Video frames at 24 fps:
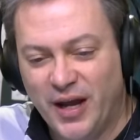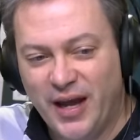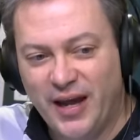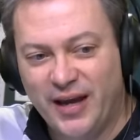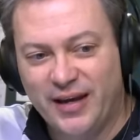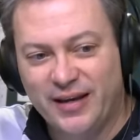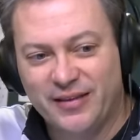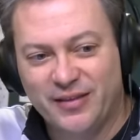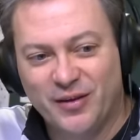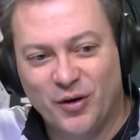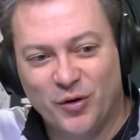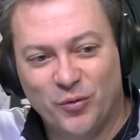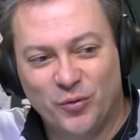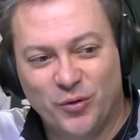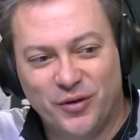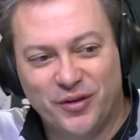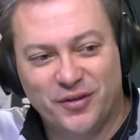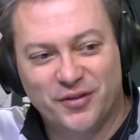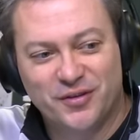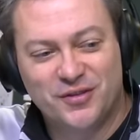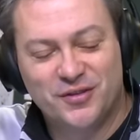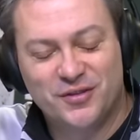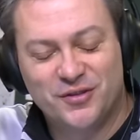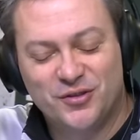So hang in there with
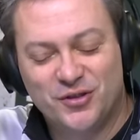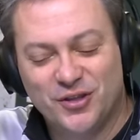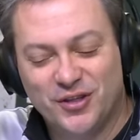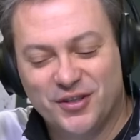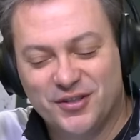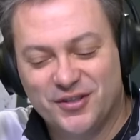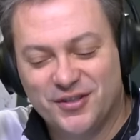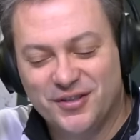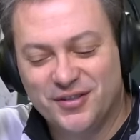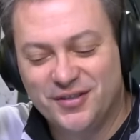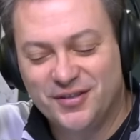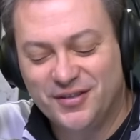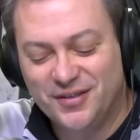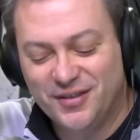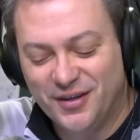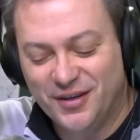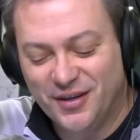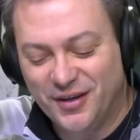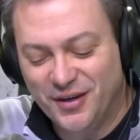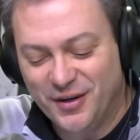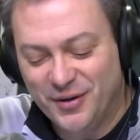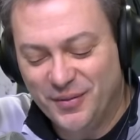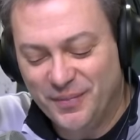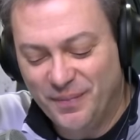us, Justin.
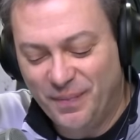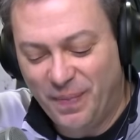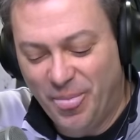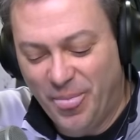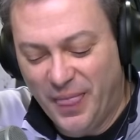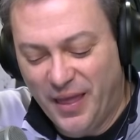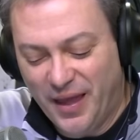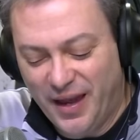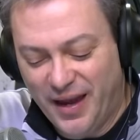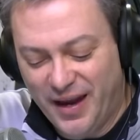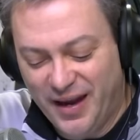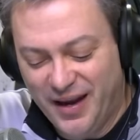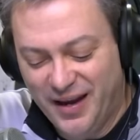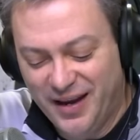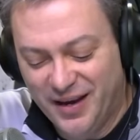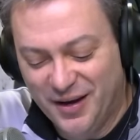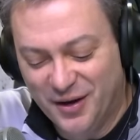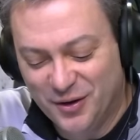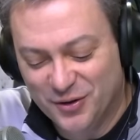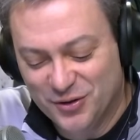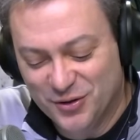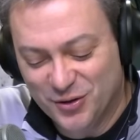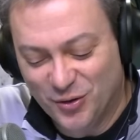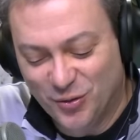
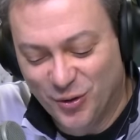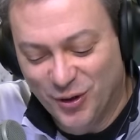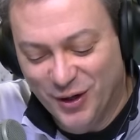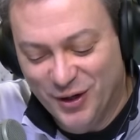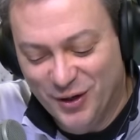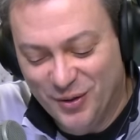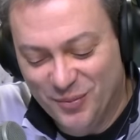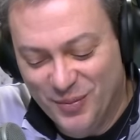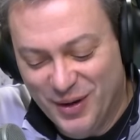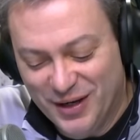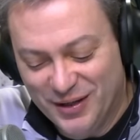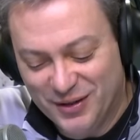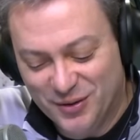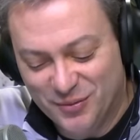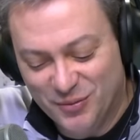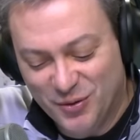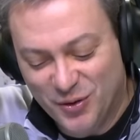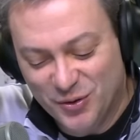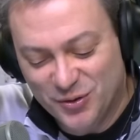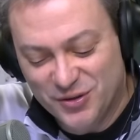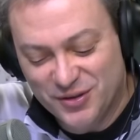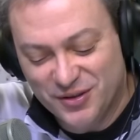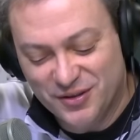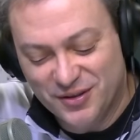So we're going to make the
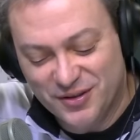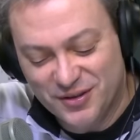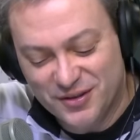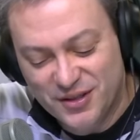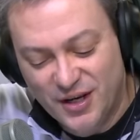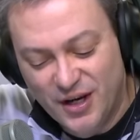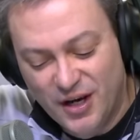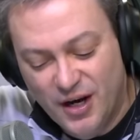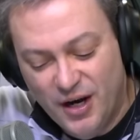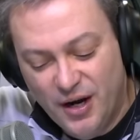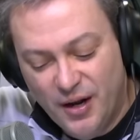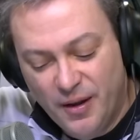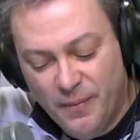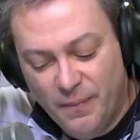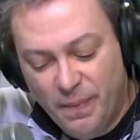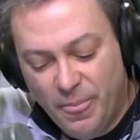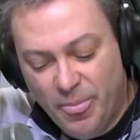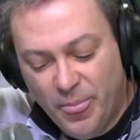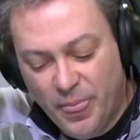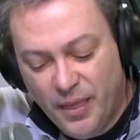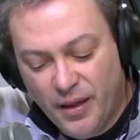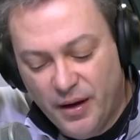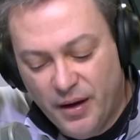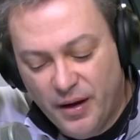most of this.
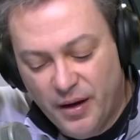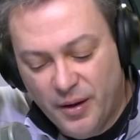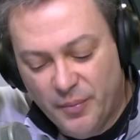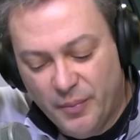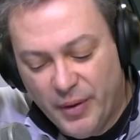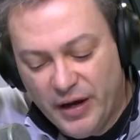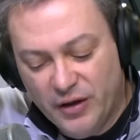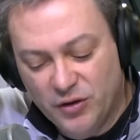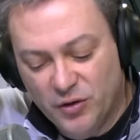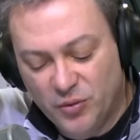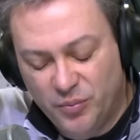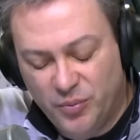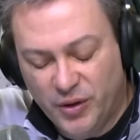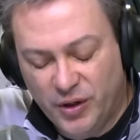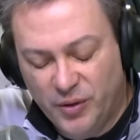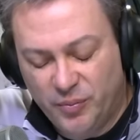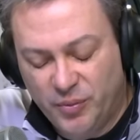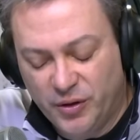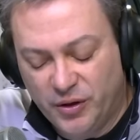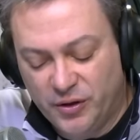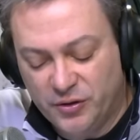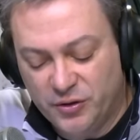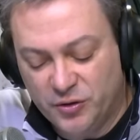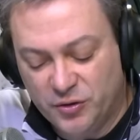My other big
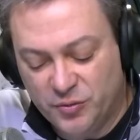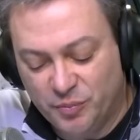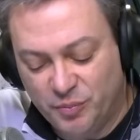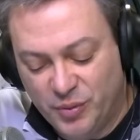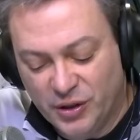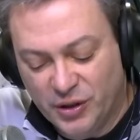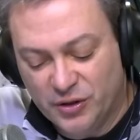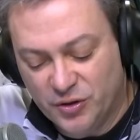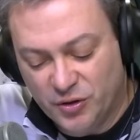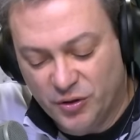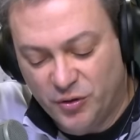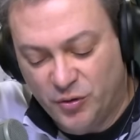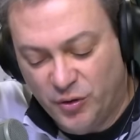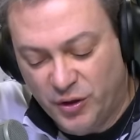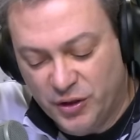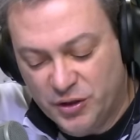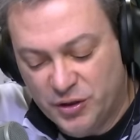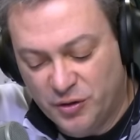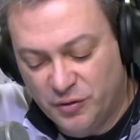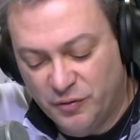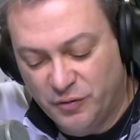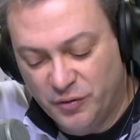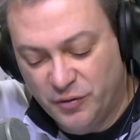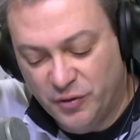picture
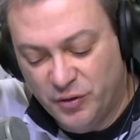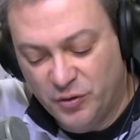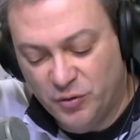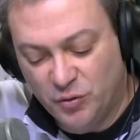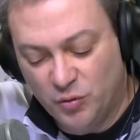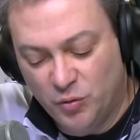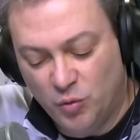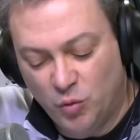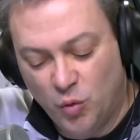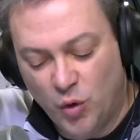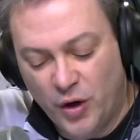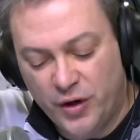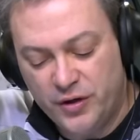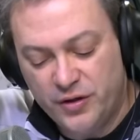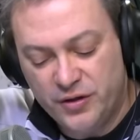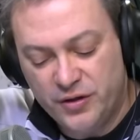question for you, what